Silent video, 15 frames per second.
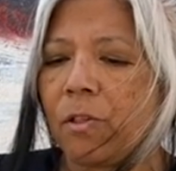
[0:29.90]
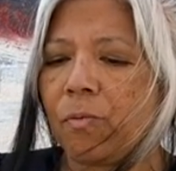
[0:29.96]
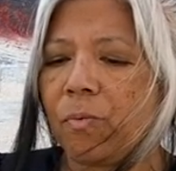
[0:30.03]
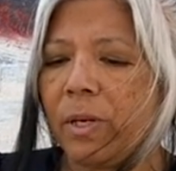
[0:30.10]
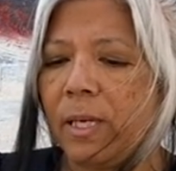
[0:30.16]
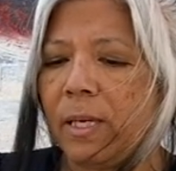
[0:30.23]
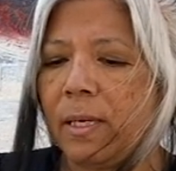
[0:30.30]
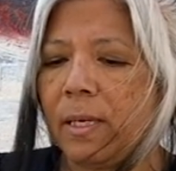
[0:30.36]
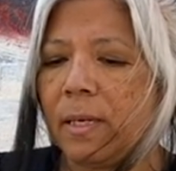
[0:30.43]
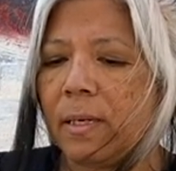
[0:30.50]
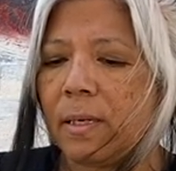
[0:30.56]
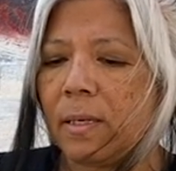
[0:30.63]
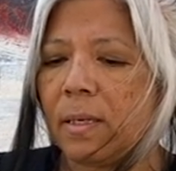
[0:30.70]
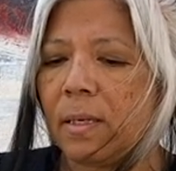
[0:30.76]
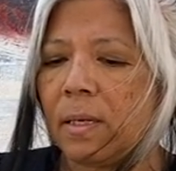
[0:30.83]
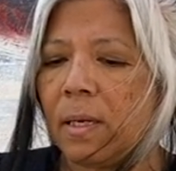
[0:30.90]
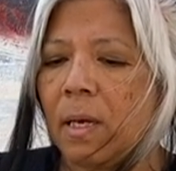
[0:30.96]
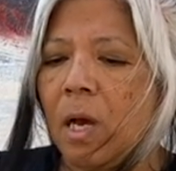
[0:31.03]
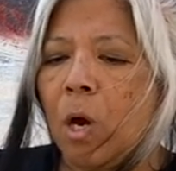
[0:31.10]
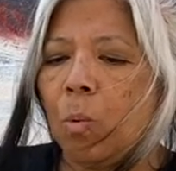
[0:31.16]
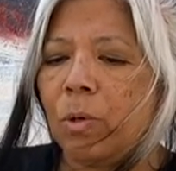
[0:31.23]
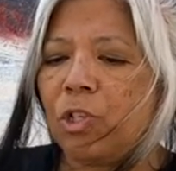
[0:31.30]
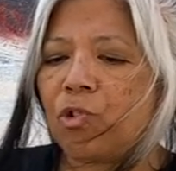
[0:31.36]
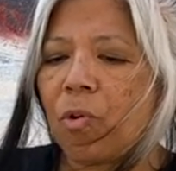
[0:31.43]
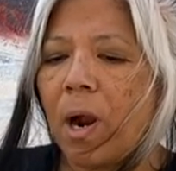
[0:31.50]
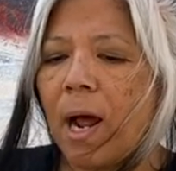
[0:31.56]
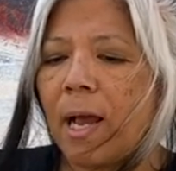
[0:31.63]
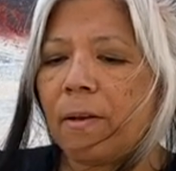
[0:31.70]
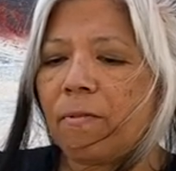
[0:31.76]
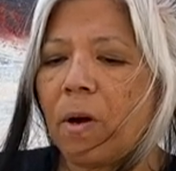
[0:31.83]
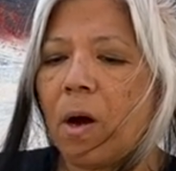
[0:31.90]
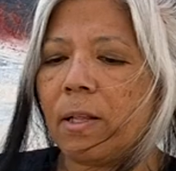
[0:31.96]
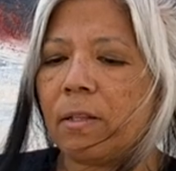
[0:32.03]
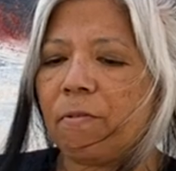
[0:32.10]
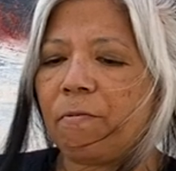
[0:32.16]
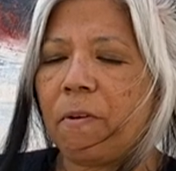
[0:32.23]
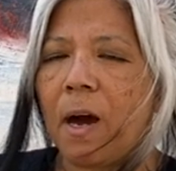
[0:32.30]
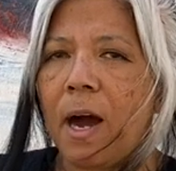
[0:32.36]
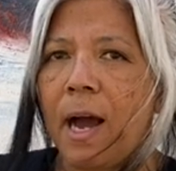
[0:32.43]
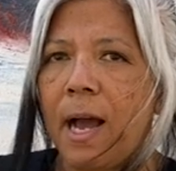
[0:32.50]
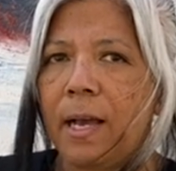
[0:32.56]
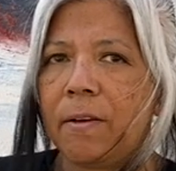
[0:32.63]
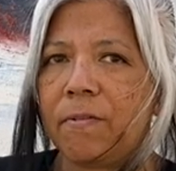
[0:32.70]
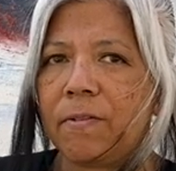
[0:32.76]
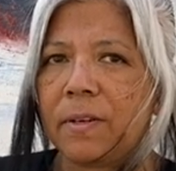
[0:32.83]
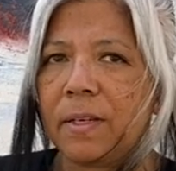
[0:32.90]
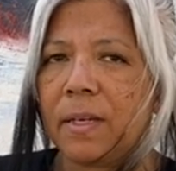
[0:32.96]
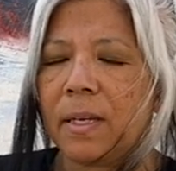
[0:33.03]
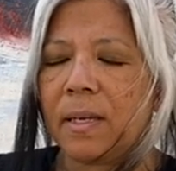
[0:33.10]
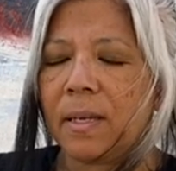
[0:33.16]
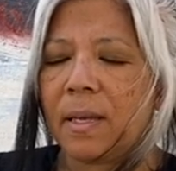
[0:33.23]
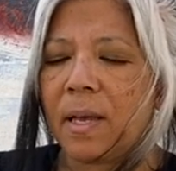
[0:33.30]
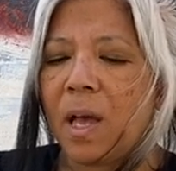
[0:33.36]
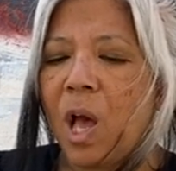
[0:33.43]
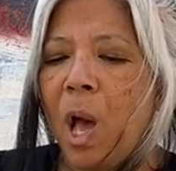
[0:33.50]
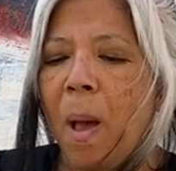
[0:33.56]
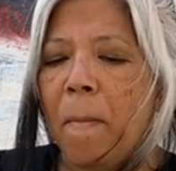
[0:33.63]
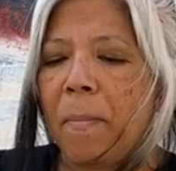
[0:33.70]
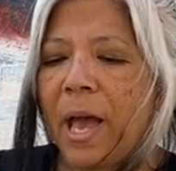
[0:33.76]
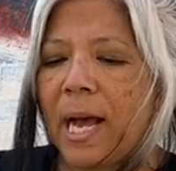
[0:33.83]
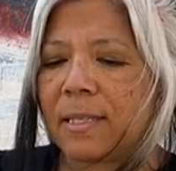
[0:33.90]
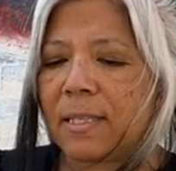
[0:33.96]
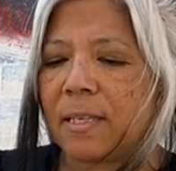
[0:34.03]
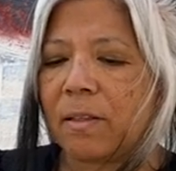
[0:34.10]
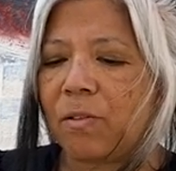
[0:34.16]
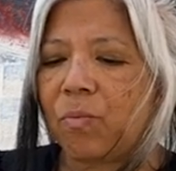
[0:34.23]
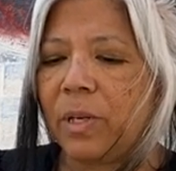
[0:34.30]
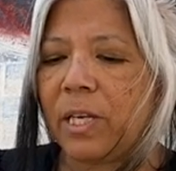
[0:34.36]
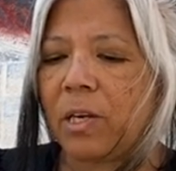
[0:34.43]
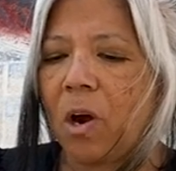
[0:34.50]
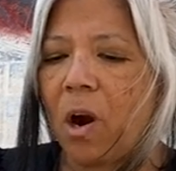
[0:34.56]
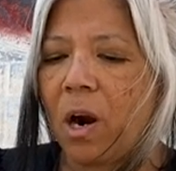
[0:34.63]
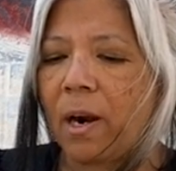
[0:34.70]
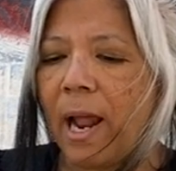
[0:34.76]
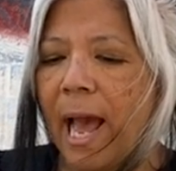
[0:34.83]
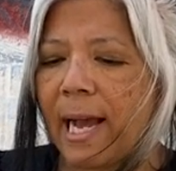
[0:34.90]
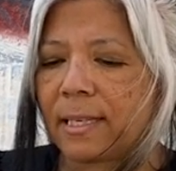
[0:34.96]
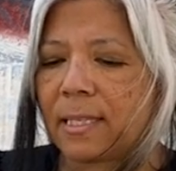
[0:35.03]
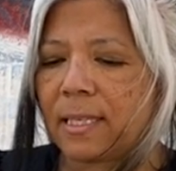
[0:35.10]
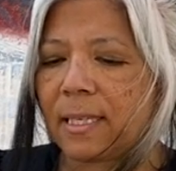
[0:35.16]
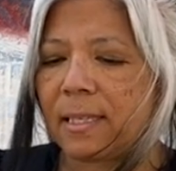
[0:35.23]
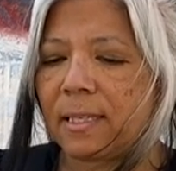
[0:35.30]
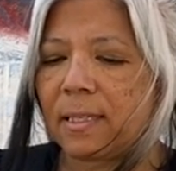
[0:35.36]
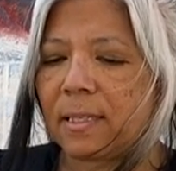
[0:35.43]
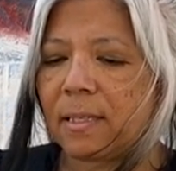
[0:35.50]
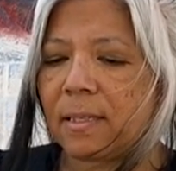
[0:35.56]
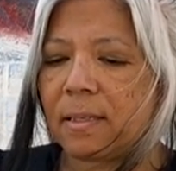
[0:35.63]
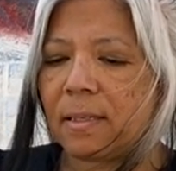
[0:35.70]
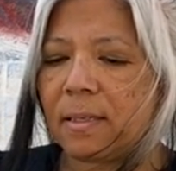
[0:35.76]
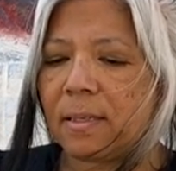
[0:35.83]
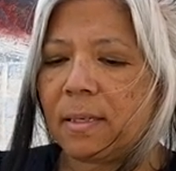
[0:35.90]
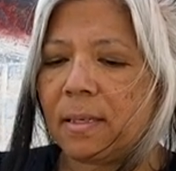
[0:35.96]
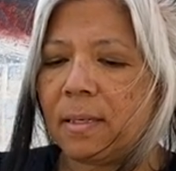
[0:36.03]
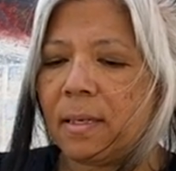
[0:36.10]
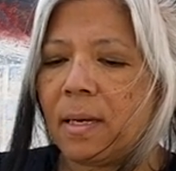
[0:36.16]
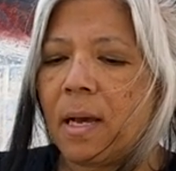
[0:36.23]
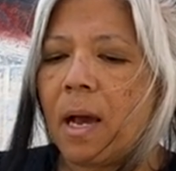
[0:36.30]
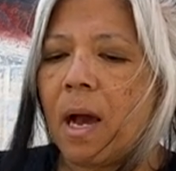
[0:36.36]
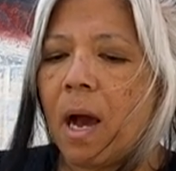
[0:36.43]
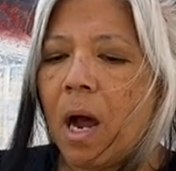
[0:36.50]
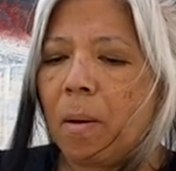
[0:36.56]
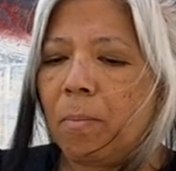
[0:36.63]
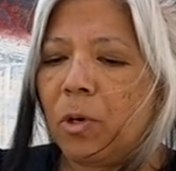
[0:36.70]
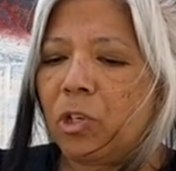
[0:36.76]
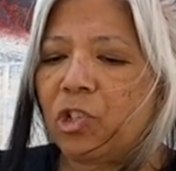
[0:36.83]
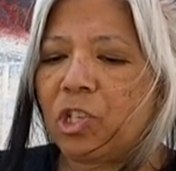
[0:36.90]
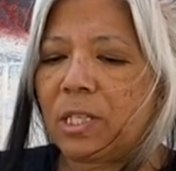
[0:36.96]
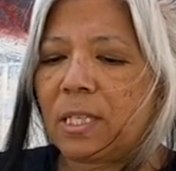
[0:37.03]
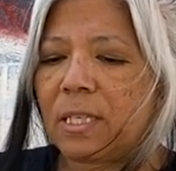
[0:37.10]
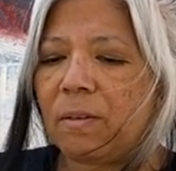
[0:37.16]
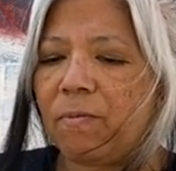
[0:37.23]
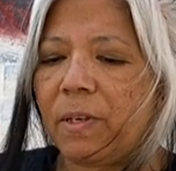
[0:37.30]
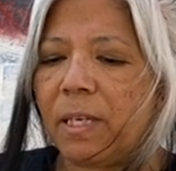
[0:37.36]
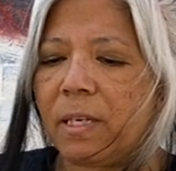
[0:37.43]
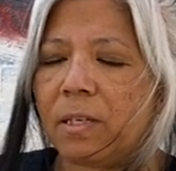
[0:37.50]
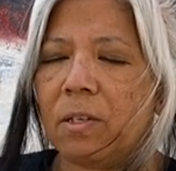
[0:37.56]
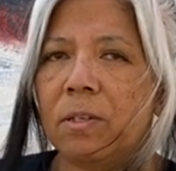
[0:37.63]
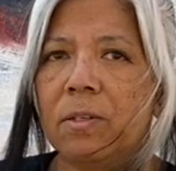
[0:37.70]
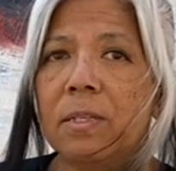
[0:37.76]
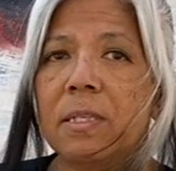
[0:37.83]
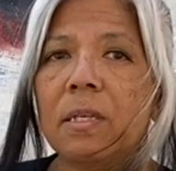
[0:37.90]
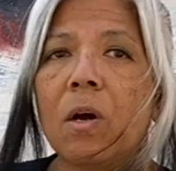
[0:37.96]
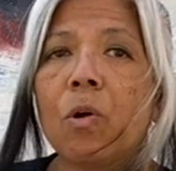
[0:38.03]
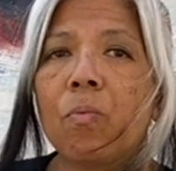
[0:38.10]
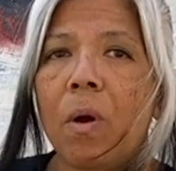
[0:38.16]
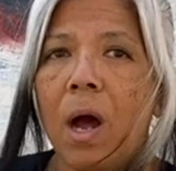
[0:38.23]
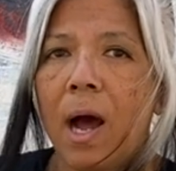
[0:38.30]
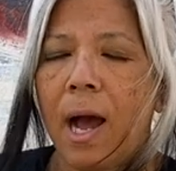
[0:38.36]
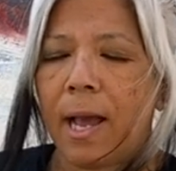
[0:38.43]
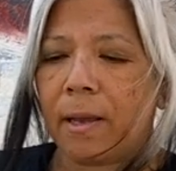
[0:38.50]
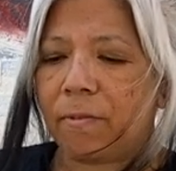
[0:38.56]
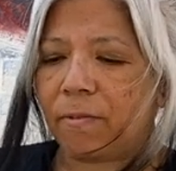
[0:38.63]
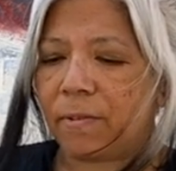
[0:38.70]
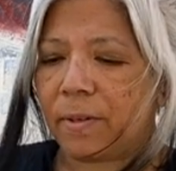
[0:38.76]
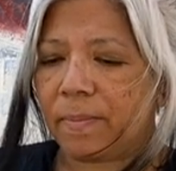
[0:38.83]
Three, we drive on the 5, past a 3-car accident. Emergency vehicles arrive.